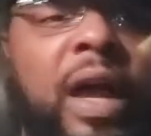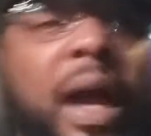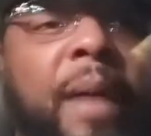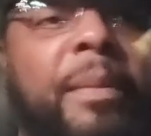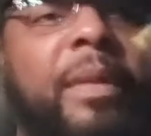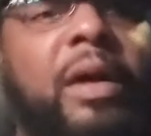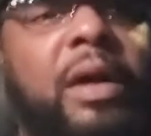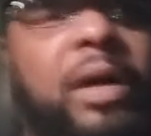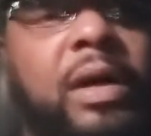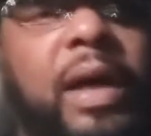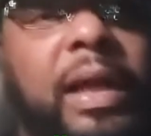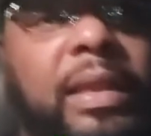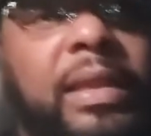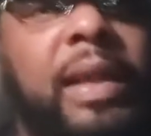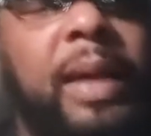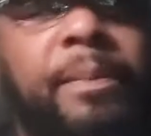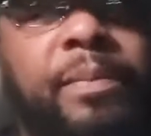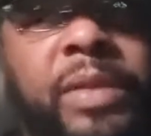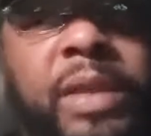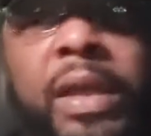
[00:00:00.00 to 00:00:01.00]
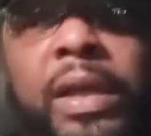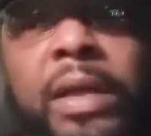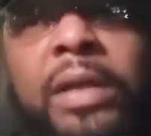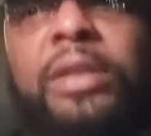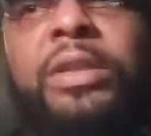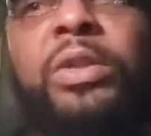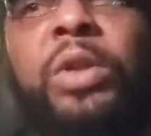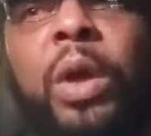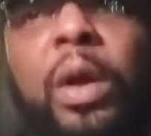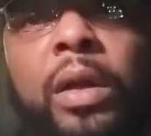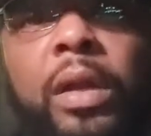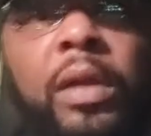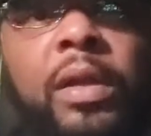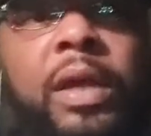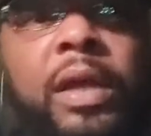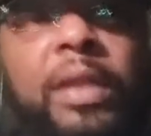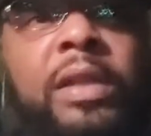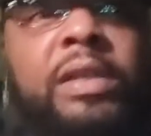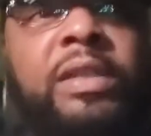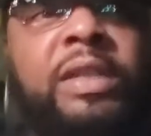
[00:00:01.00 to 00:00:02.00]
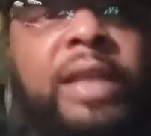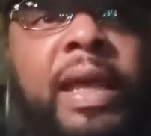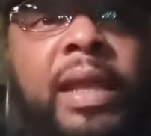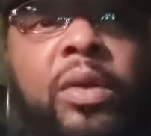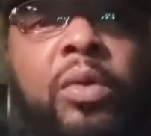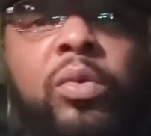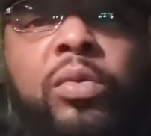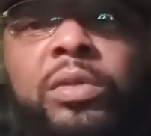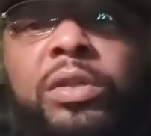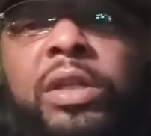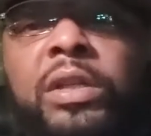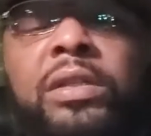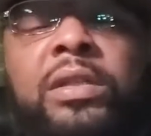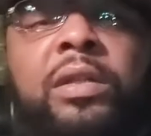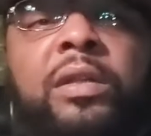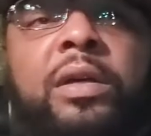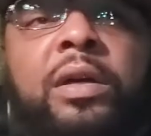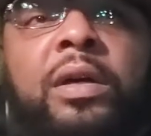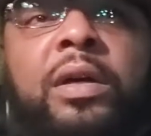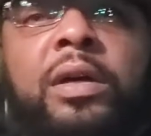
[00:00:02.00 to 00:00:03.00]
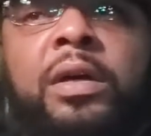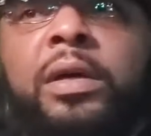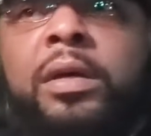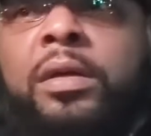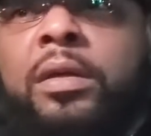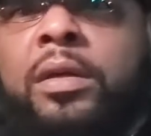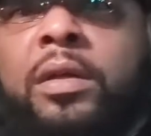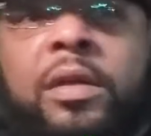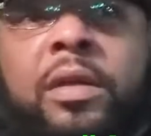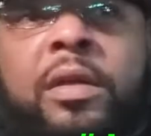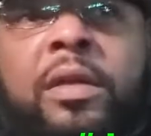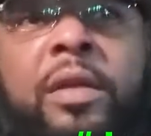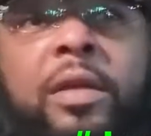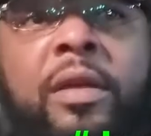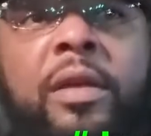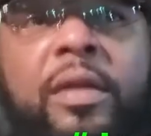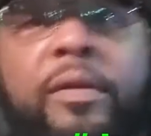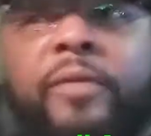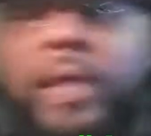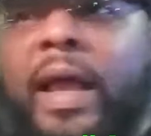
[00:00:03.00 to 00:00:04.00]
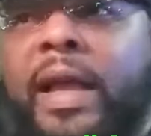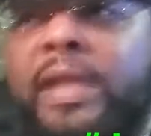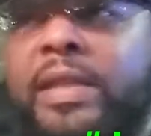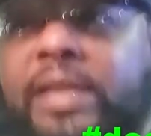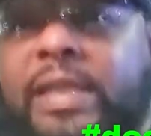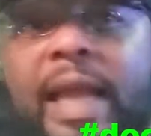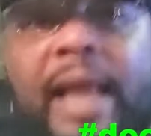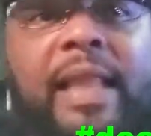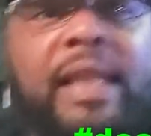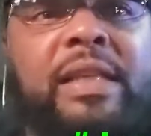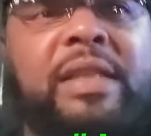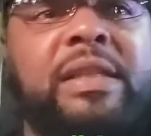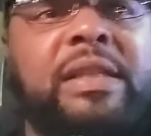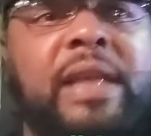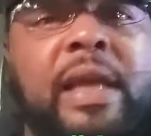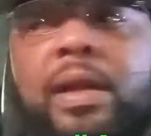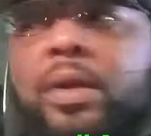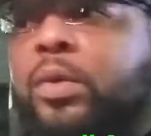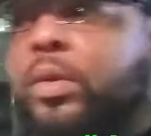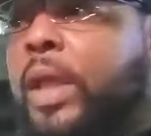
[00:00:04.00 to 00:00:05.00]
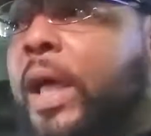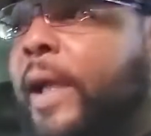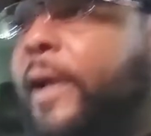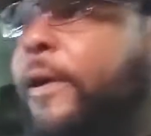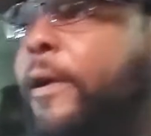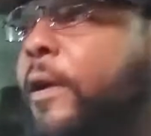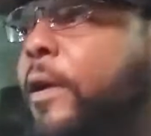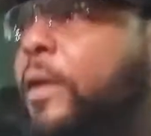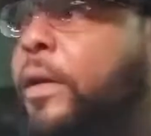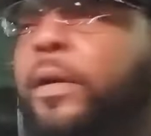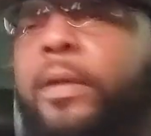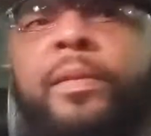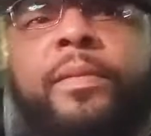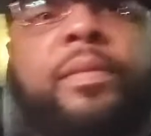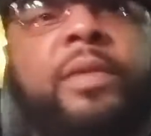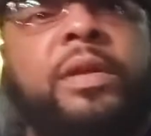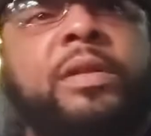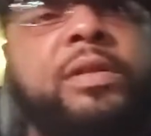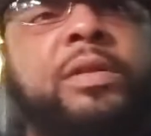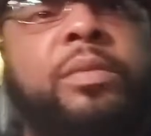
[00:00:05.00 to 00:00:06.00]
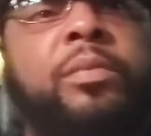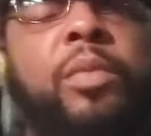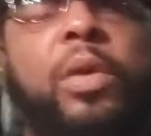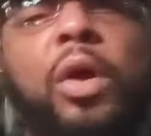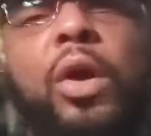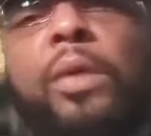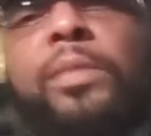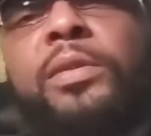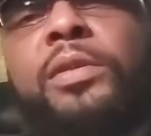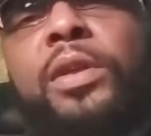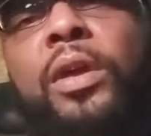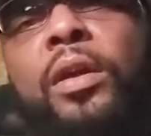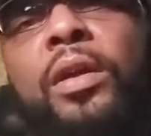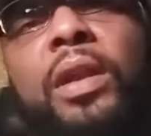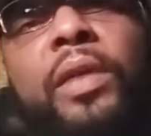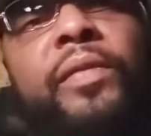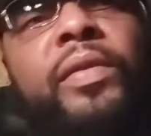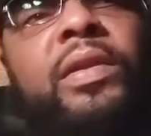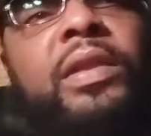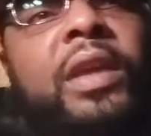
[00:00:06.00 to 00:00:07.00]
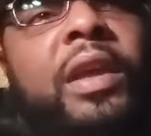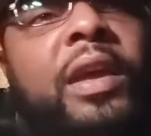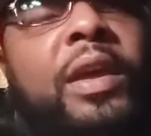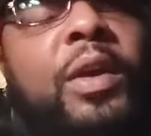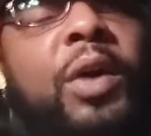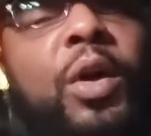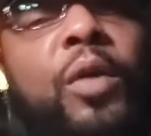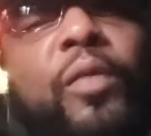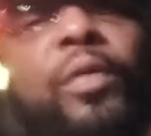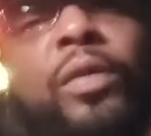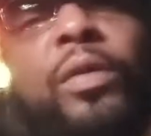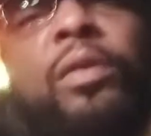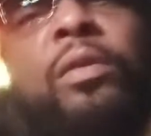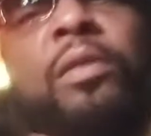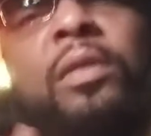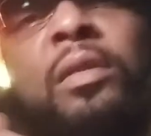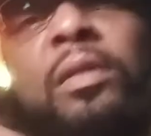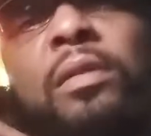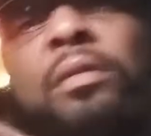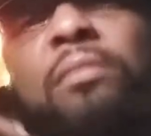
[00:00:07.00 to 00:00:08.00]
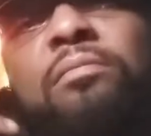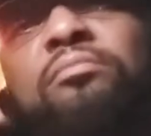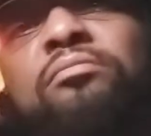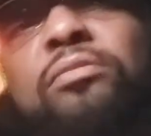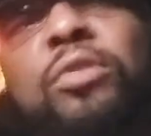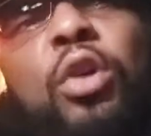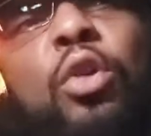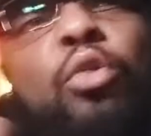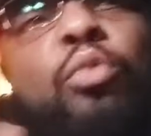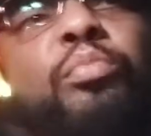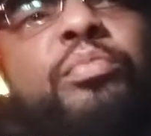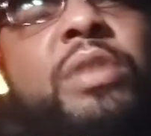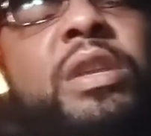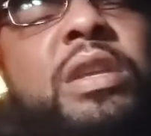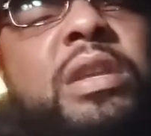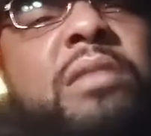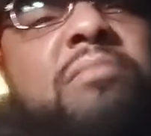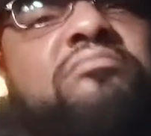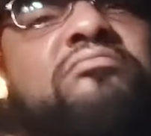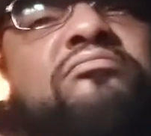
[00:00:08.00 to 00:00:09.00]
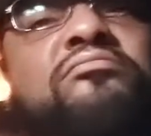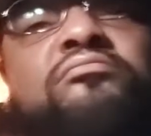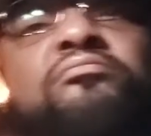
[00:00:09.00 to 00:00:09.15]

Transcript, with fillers: I'm thinking of starting another channel, just to like a challenge channel. Like tomorrow I'm starting everything over. No need.